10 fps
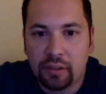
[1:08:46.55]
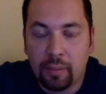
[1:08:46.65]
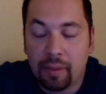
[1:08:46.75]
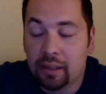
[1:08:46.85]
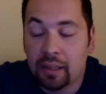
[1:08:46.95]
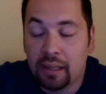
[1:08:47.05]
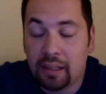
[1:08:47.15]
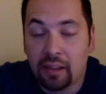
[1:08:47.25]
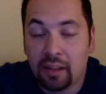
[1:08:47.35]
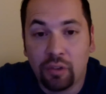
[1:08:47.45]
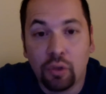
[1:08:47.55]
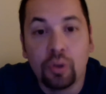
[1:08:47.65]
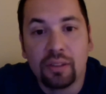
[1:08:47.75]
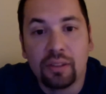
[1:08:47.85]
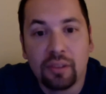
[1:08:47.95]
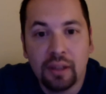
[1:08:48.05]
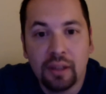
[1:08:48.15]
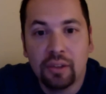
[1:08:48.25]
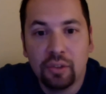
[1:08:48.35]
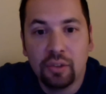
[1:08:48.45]
Am I going to sell enough units
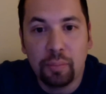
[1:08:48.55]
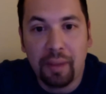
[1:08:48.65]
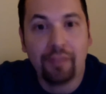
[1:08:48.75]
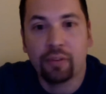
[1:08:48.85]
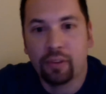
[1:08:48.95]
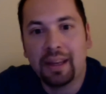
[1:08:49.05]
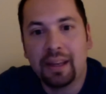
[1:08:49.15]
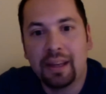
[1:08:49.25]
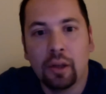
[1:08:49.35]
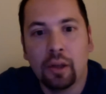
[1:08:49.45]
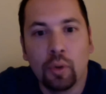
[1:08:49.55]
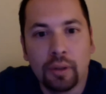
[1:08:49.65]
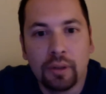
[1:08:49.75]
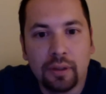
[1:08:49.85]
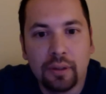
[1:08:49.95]
to pay for the rating alone?